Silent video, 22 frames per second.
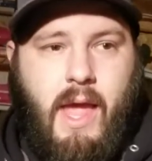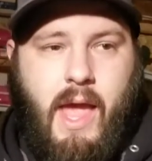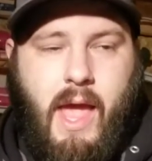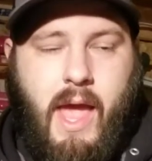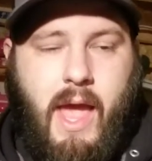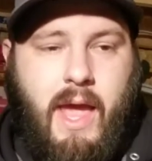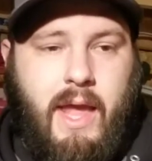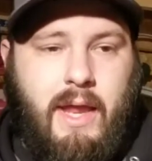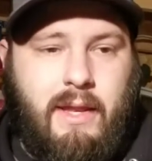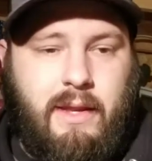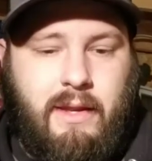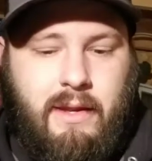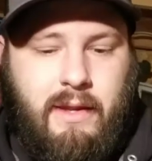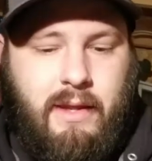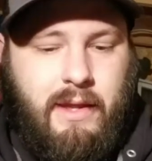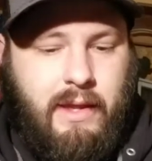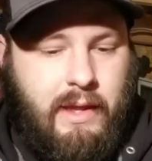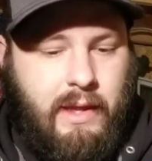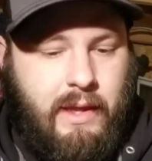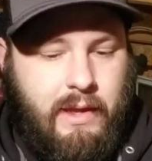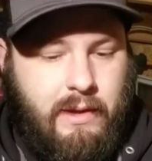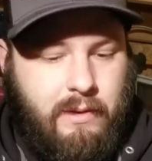and
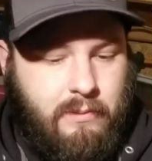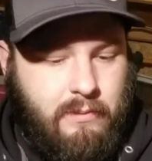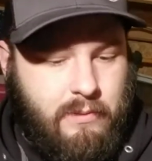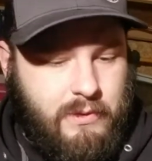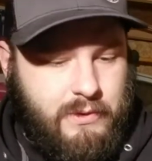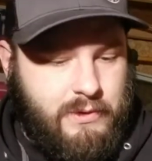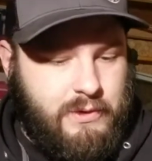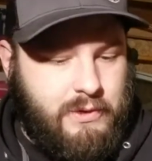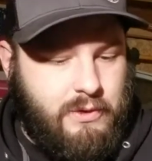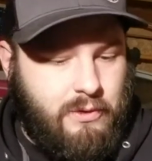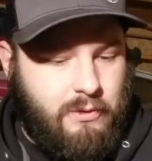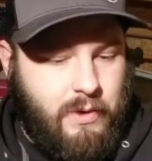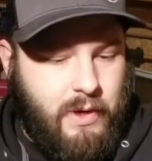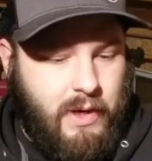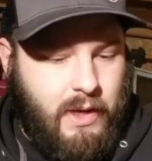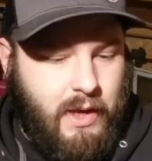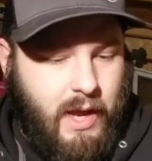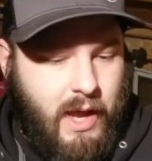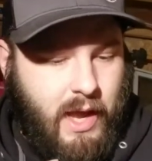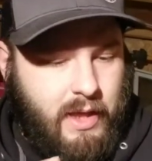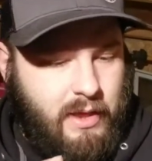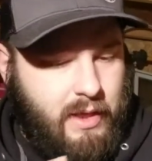he was
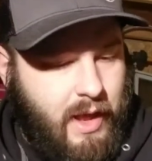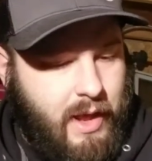doing,